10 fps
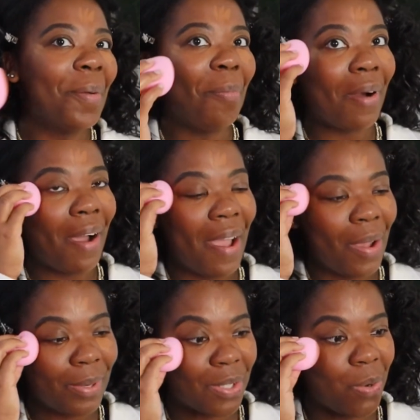But it
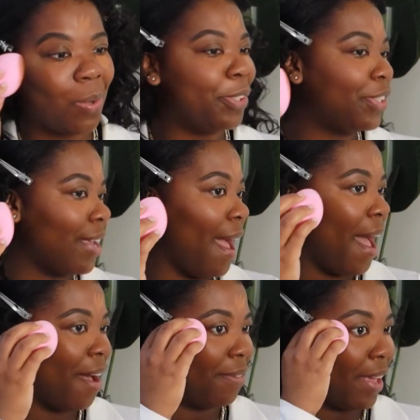was cool just to
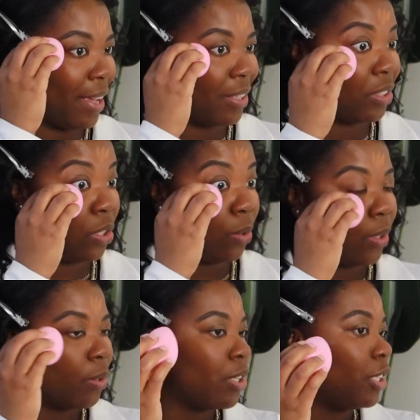have, like, do
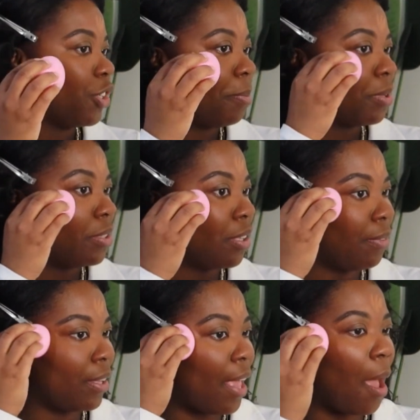little touch-ups and stuff
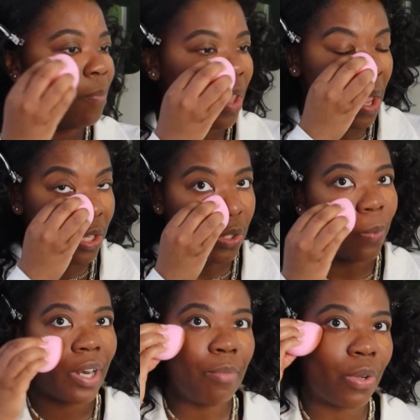like that. So
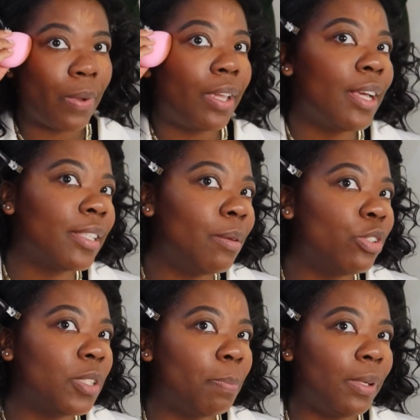what I'm doing is I'm
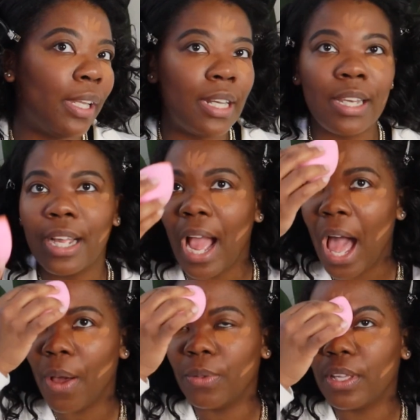just blending
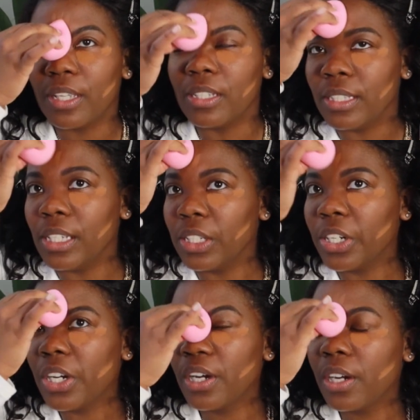out the
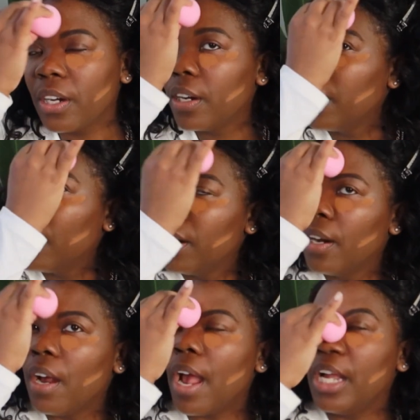concealer
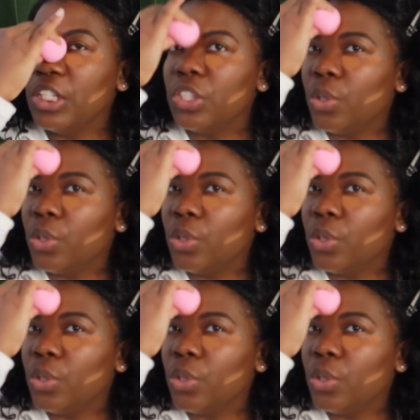and just